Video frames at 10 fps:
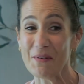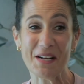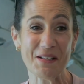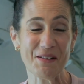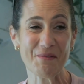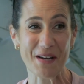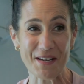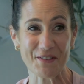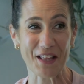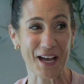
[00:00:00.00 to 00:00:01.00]
Well,
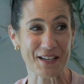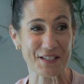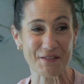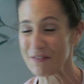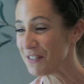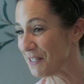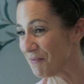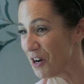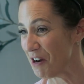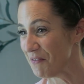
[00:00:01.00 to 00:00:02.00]
wait for the handover of this
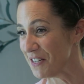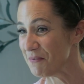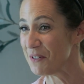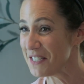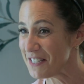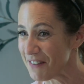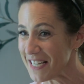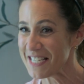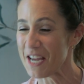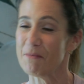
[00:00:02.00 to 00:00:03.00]
apartment, and once the
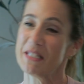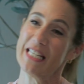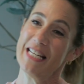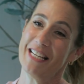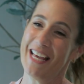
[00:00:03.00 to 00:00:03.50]
rent comes in,